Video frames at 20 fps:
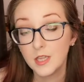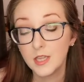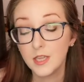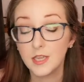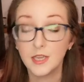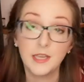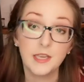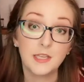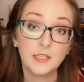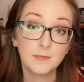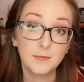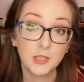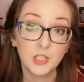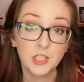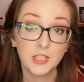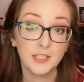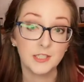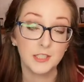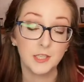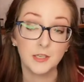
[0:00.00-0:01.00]
it is much
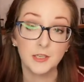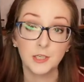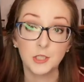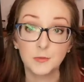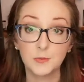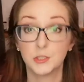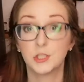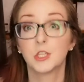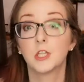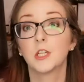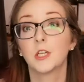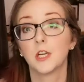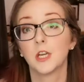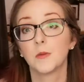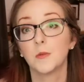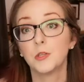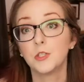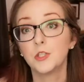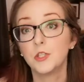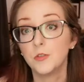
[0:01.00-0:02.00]
easier and it's much clearer
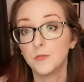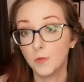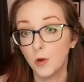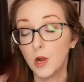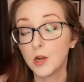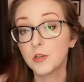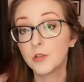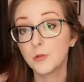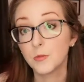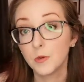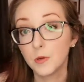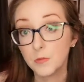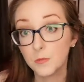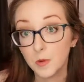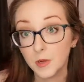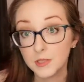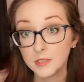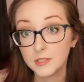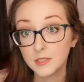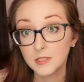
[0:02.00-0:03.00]
once you've walked through it
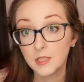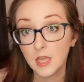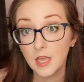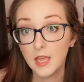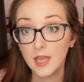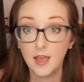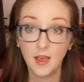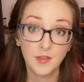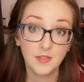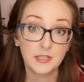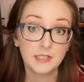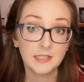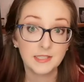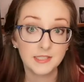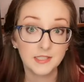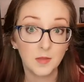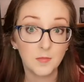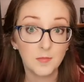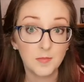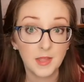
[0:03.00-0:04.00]
once. And this is
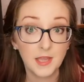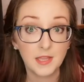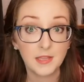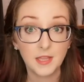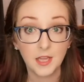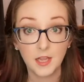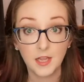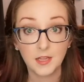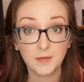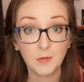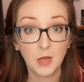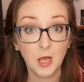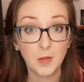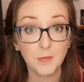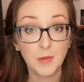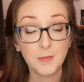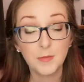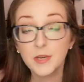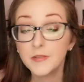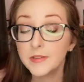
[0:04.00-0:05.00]
something that my
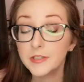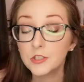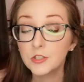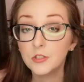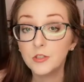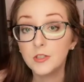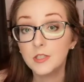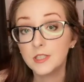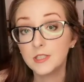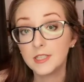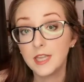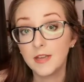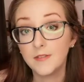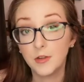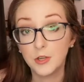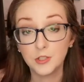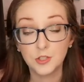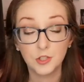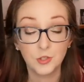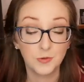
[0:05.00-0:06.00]
previous students have
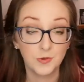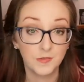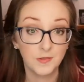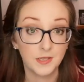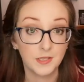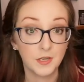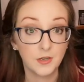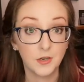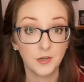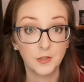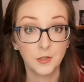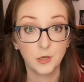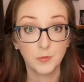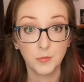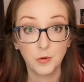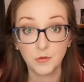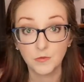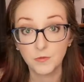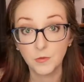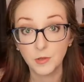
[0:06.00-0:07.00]
also reflected on in their
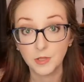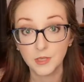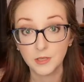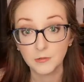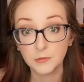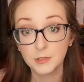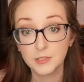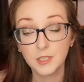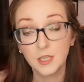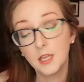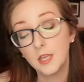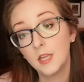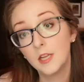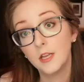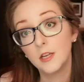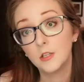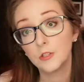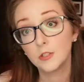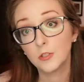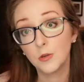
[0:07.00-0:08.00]
portfolios.
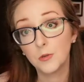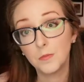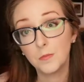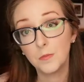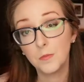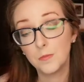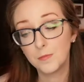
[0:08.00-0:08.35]
So